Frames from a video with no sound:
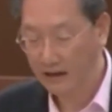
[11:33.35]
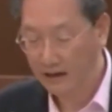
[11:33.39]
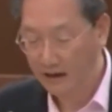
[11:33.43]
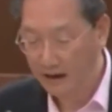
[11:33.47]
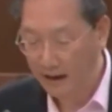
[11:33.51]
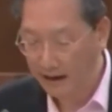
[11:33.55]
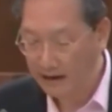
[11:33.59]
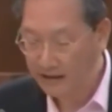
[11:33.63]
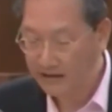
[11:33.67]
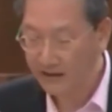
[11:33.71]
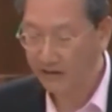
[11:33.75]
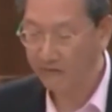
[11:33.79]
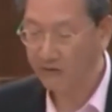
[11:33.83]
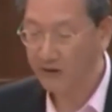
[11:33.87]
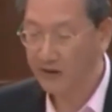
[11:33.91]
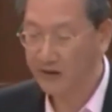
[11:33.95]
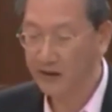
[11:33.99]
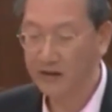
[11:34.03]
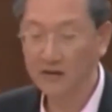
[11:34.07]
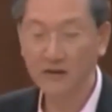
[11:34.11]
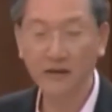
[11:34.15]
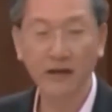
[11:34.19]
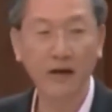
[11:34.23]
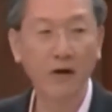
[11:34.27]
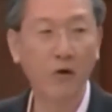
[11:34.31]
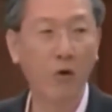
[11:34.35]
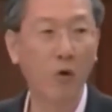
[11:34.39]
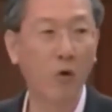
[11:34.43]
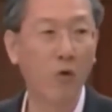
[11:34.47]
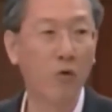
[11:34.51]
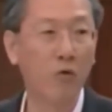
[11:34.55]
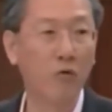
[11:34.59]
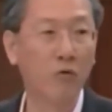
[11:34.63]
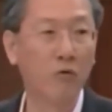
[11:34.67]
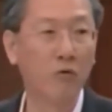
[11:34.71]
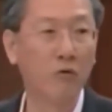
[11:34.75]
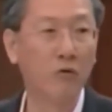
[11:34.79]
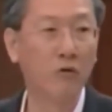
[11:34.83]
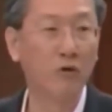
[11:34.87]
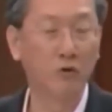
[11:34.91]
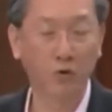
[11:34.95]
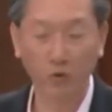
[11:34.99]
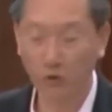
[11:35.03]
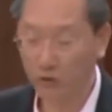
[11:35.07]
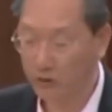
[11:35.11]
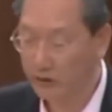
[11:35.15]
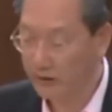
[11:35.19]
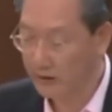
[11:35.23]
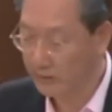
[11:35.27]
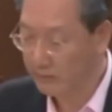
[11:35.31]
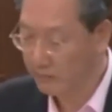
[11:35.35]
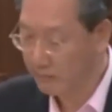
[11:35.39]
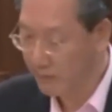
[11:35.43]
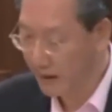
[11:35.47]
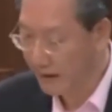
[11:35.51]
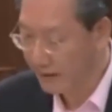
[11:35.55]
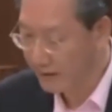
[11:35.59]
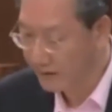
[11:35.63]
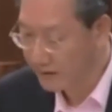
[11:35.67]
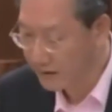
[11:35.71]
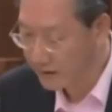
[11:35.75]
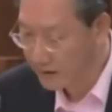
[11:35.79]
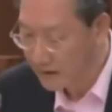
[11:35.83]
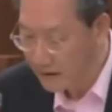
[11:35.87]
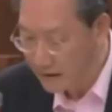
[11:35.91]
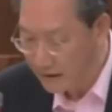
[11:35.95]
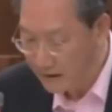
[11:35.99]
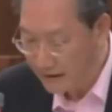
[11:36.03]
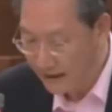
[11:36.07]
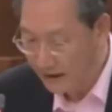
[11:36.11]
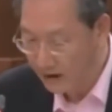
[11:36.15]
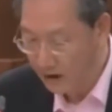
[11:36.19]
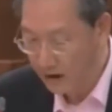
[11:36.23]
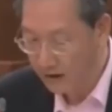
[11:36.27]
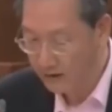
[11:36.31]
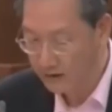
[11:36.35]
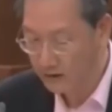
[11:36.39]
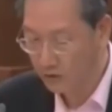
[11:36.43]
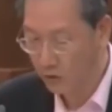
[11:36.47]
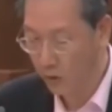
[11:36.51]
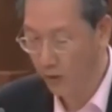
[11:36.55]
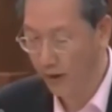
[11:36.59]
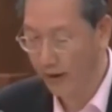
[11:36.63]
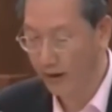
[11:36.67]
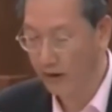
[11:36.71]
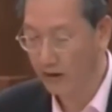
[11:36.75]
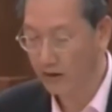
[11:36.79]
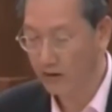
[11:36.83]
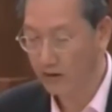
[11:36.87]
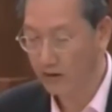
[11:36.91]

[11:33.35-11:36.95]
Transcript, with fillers: like 17-year-old guzheng player Nicholas Quack